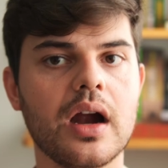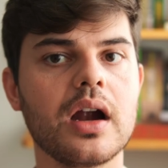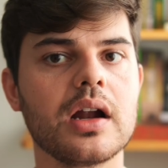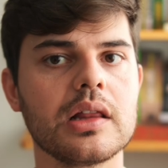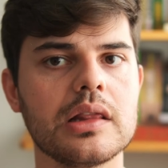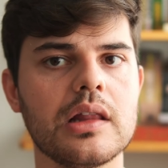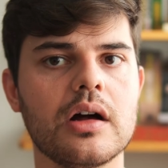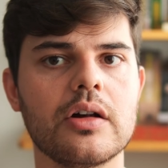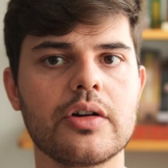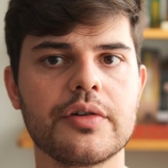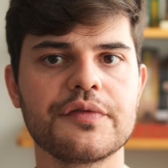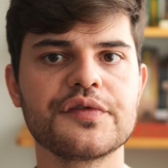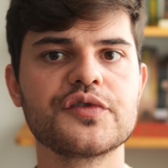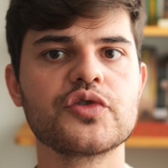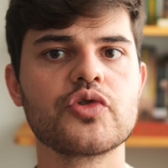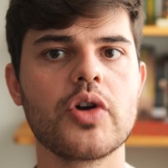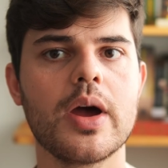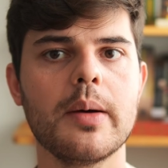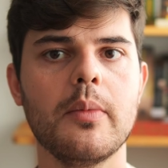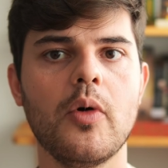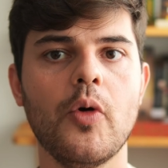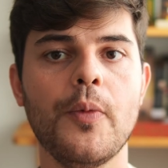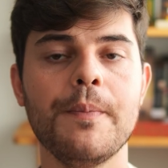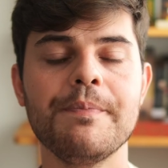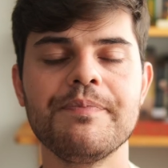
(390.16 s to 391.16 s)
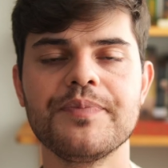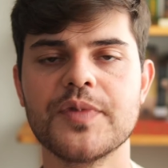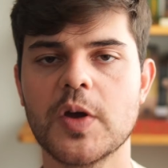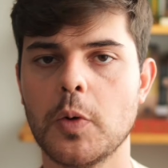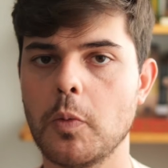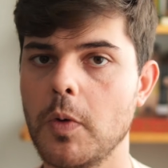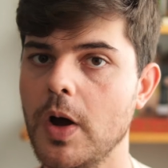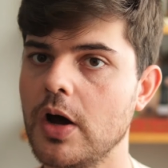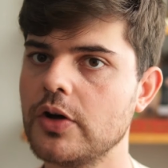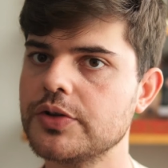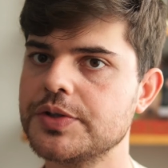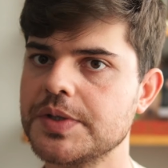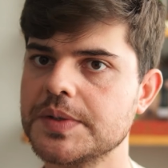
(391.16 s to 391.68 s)
a lot of treble,
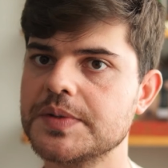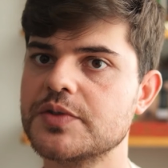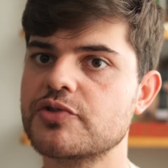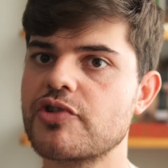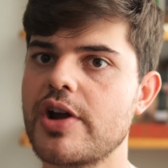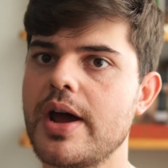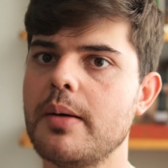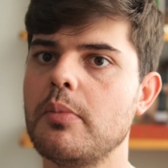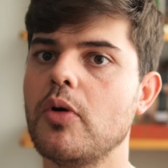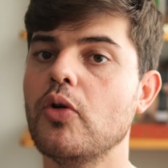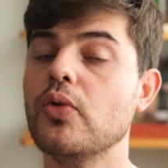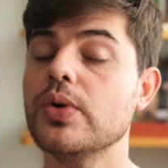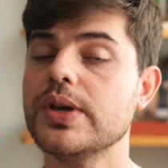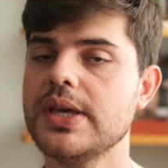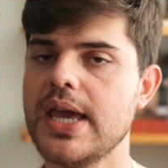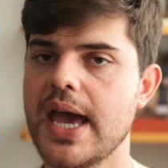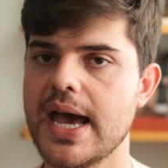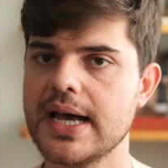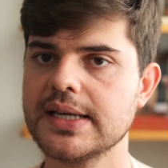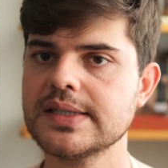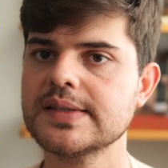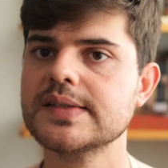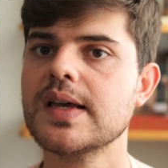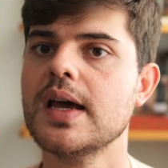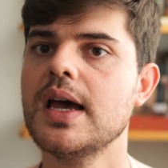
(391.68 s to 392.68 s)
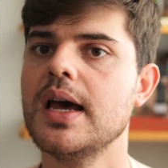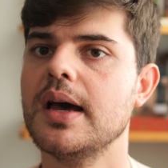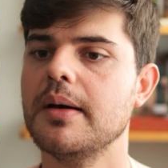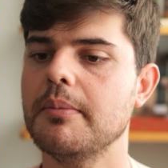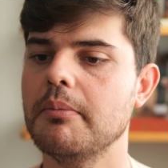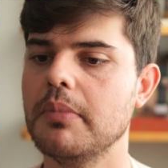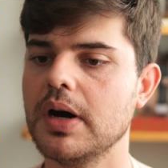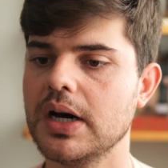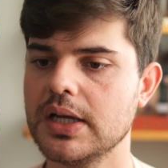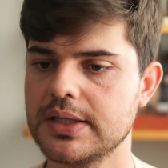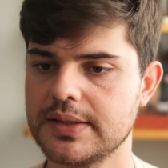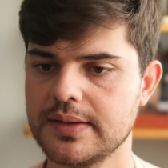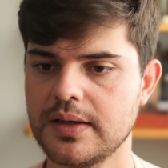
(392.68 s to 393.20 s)
well done treble, yes,
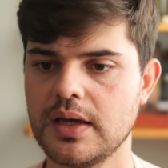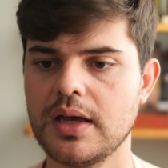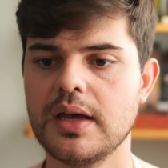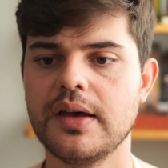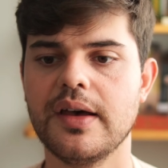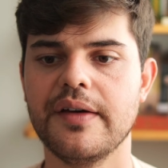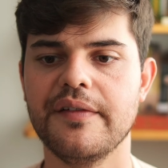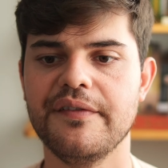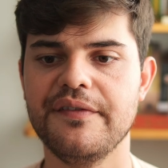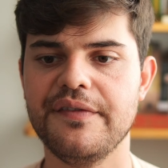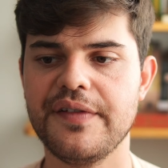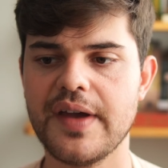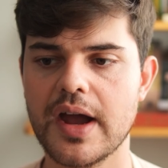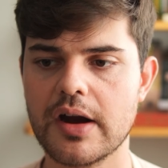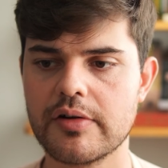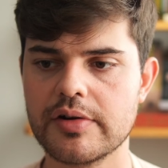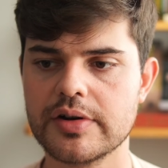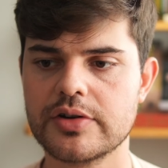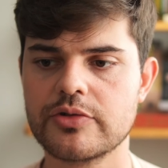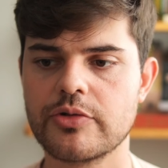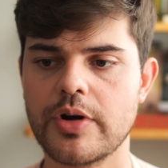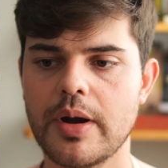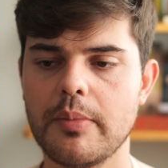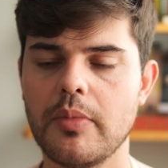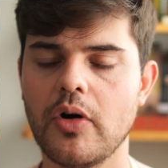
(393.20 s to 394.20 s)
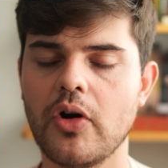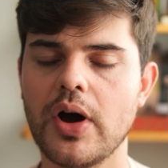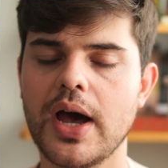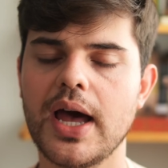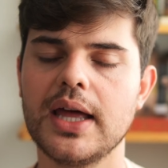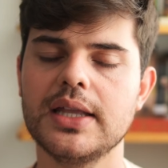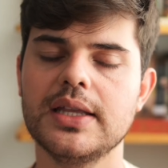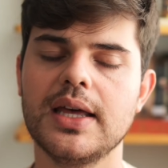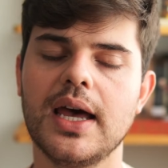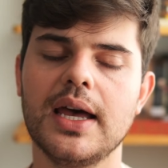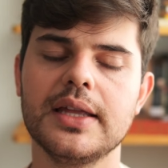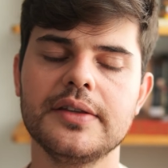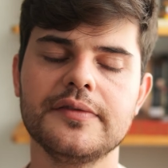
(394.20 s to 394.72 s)
but very treble
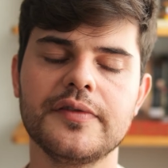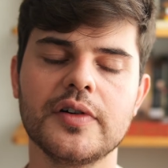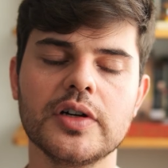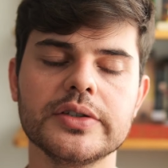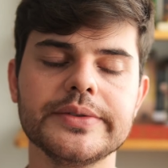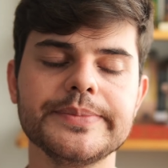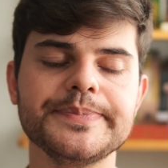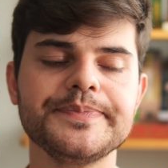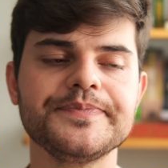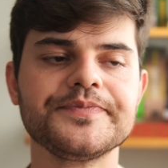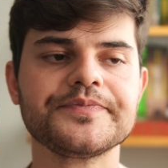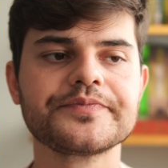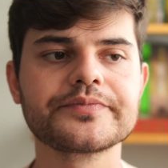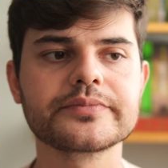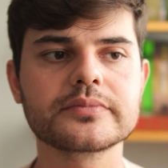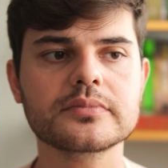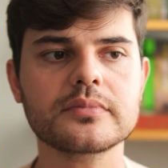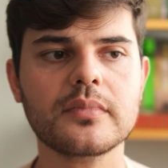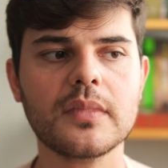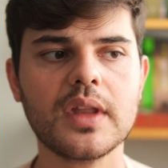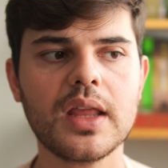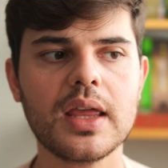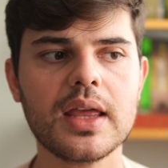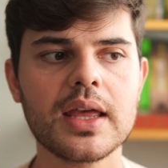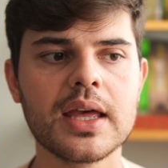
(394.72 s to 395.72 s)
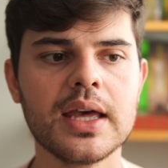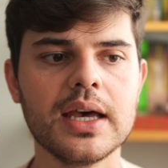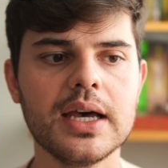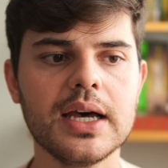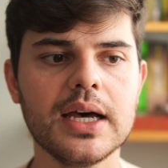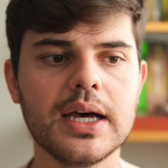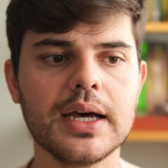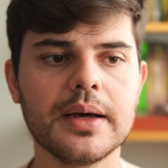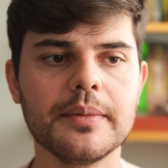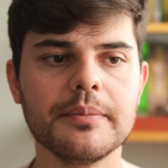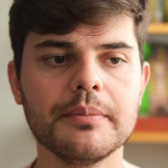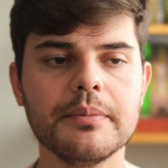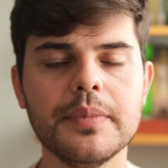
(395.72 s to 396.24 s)
headphone.
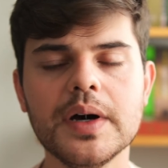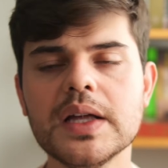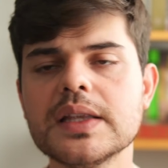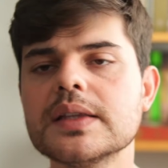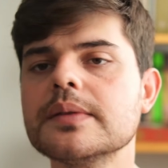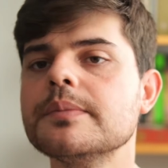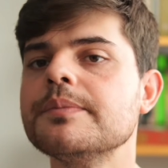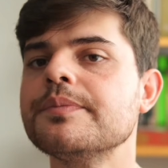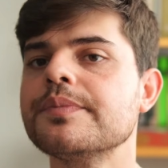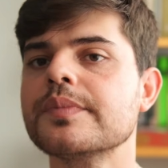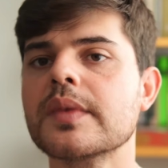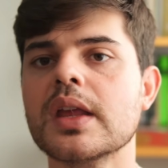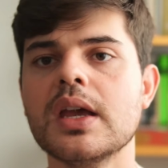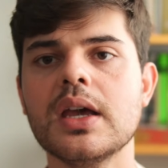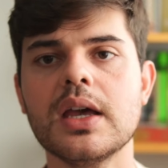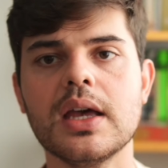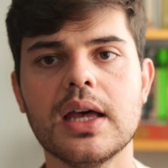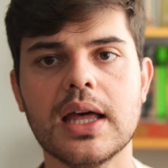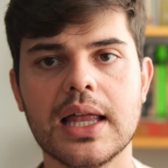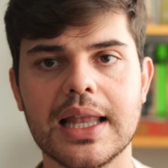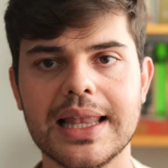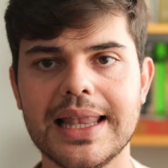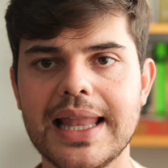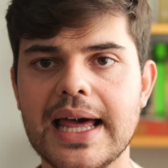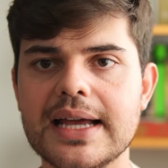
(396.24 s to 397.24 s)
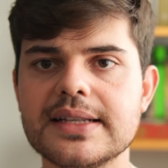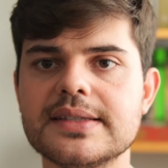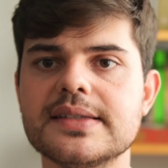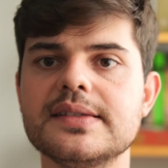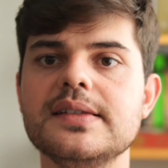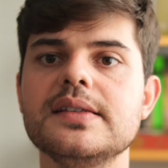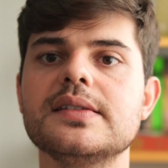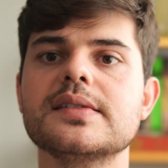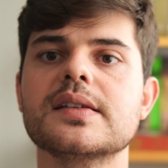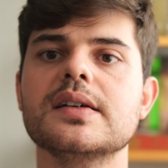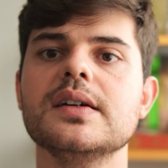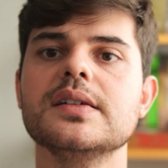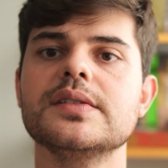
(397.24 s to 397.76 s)
But let's
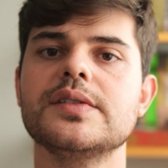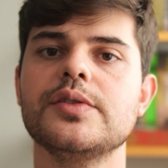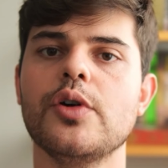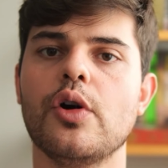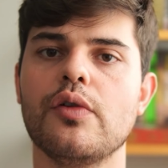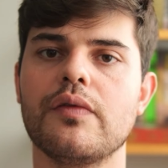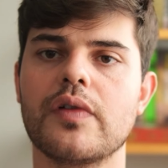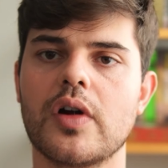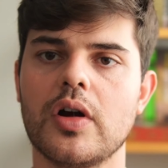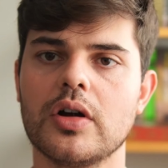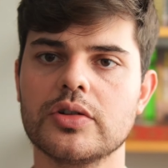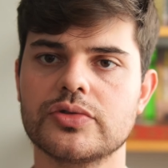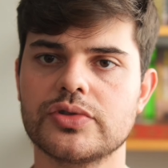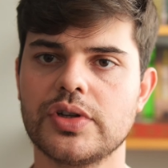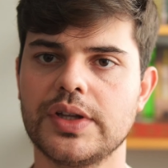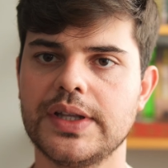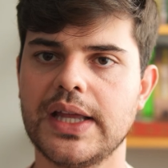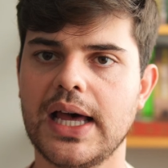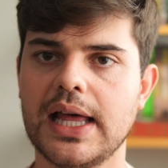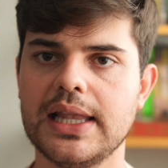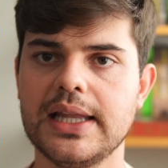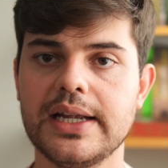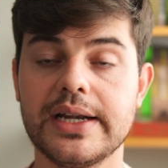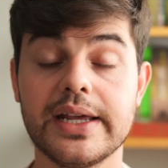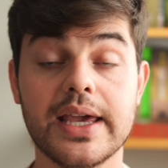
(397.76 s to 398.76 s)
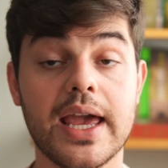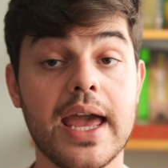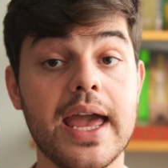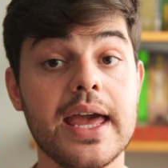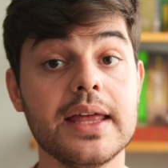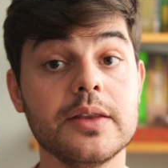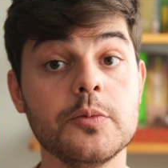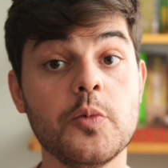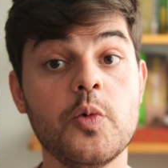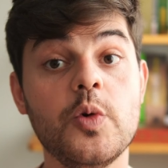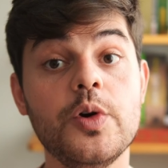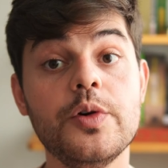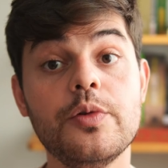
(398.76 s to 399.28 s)
discuss the overall tonality,
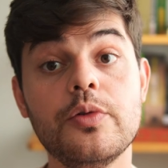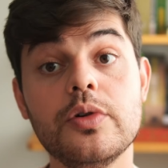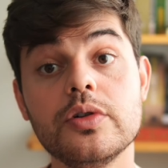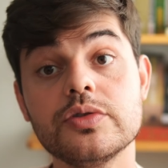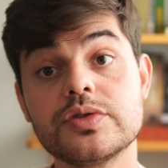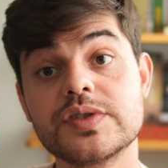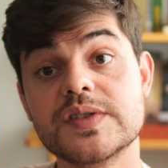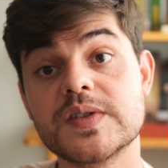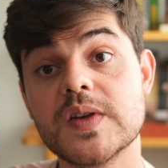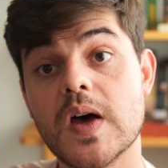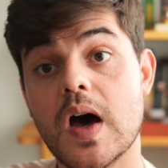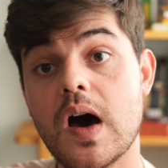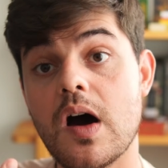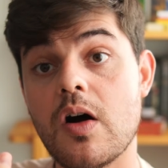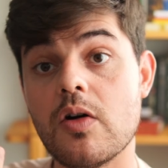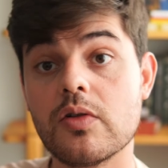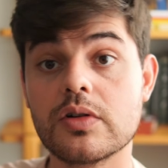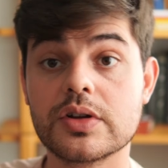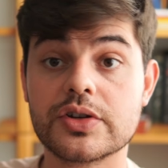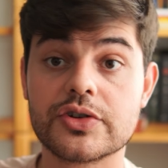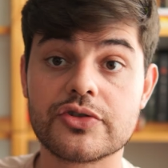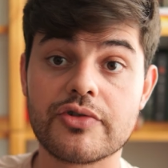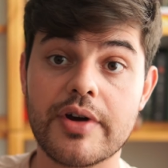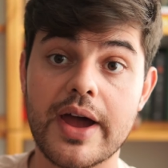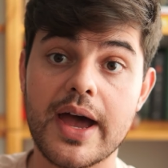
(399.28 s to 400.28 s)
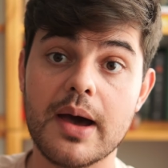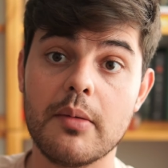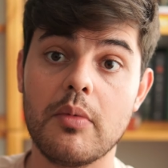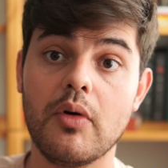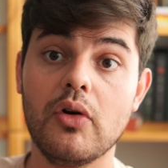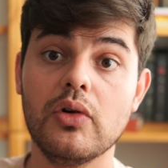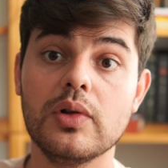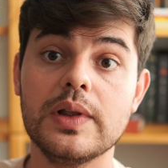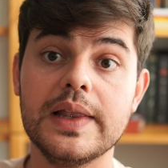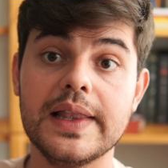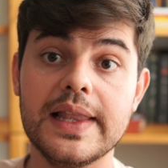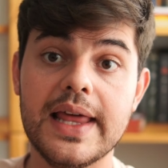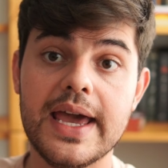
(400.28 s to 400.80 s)
and we will talk
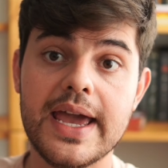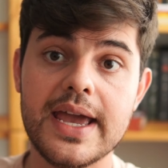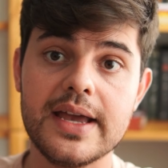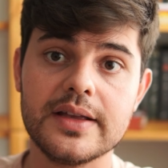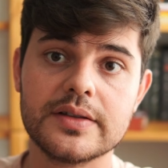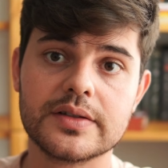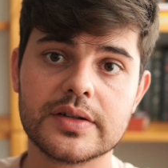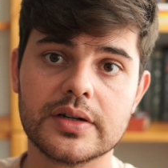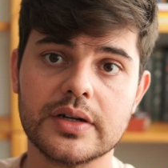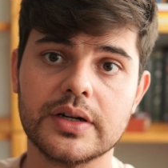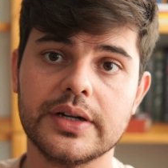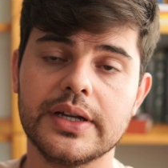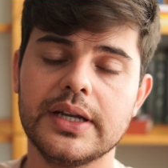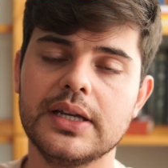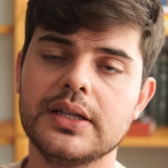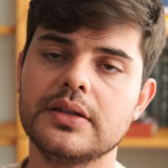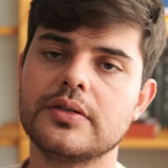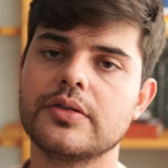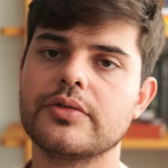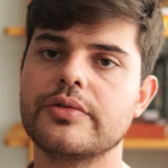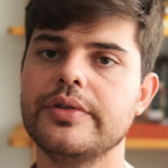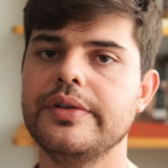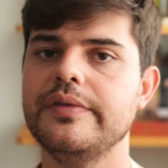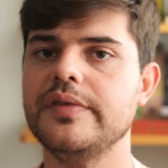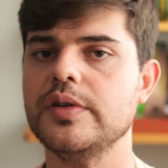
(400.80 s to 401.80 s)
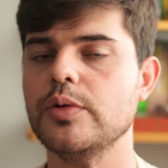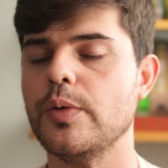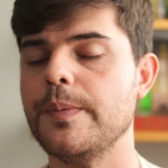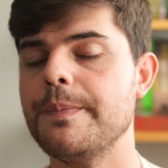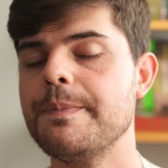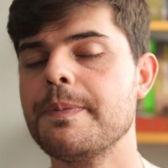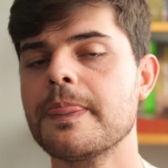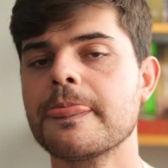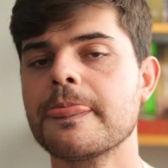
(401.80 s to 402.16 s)
treble later in the review.